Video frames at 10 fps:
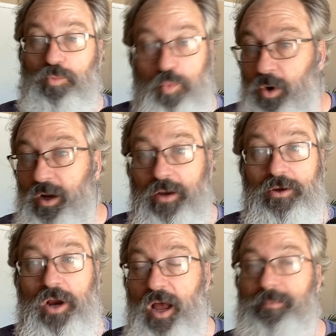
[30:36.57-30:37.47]
work on
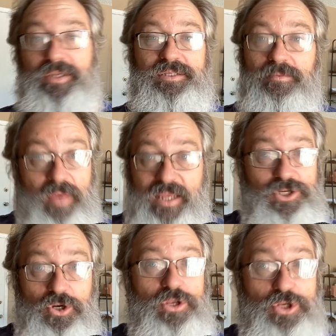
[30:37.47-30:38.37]
your hobbies. Make
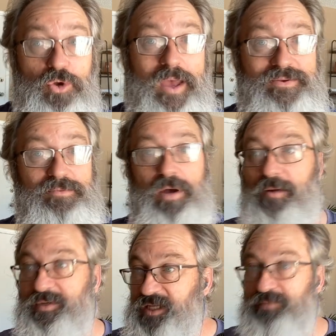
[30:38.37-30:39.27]
sure you do have some
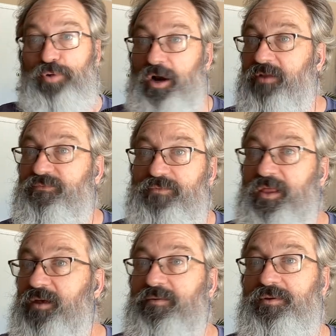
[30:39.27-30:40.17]
hobbies. That's part of
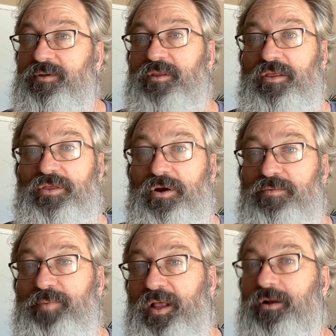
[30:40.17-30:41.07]
the the
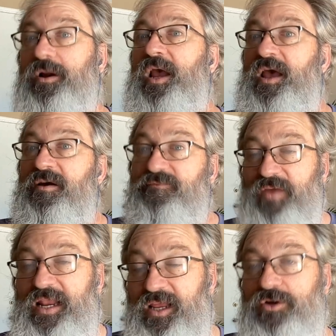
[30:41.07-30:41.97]
third pillar,
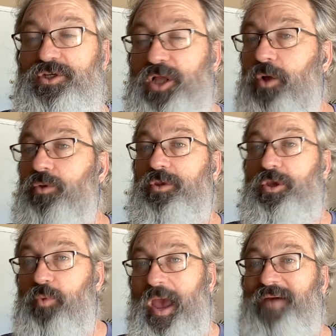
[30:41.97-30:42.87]
feeding your soul.
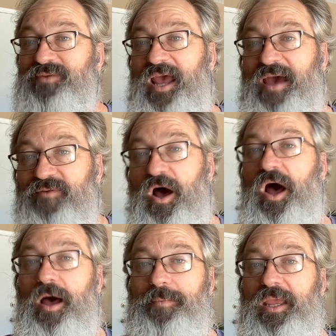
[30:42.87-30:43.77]
You have to have a
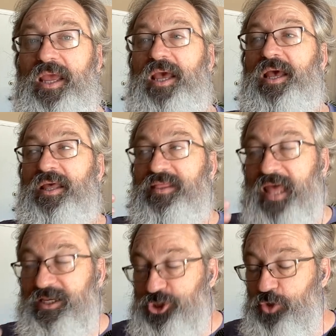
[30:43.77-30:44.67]
hobby
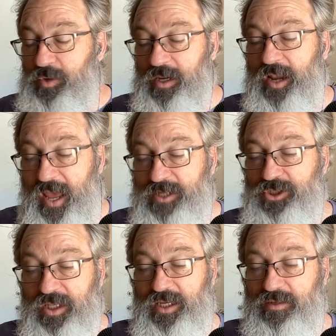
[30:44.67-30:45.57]
that you can
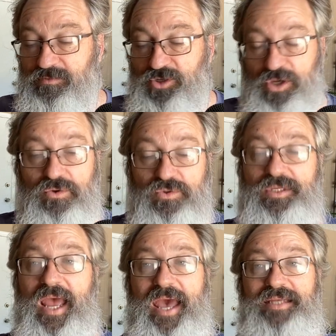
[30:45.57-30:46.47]
actually use
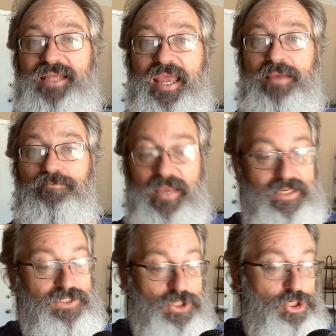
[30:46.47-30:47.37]
as a
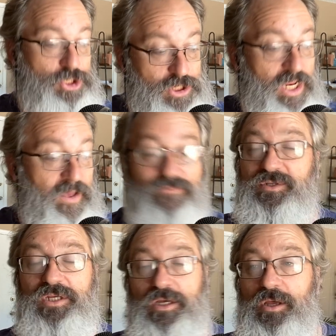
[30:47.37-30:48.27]
means to
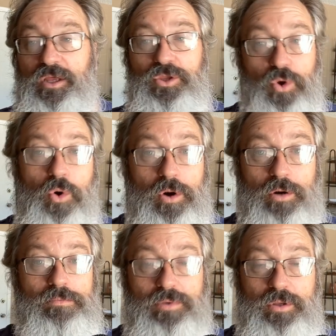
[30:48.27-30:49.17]
shift
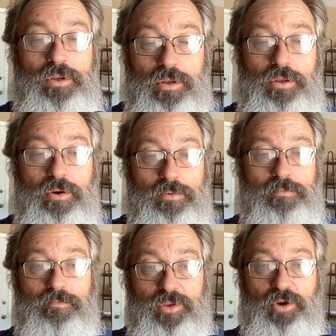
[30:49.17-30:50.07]
your your
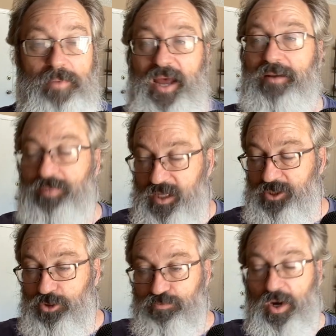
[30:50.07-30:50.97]
your mind
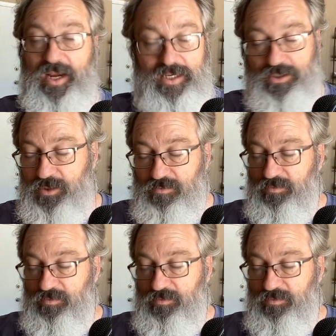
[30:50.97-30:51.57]
because your brain's